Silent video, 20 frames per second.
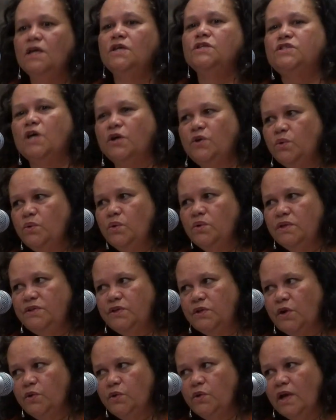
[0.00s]
So,
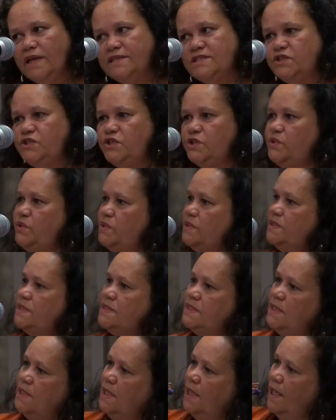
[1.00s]
as
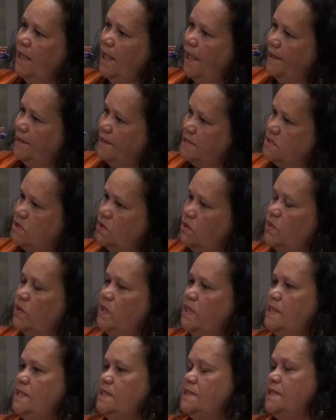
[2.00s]
students and as
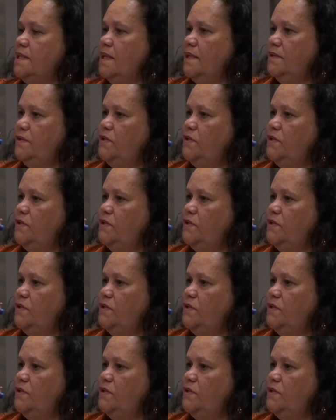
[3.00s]
lawyers,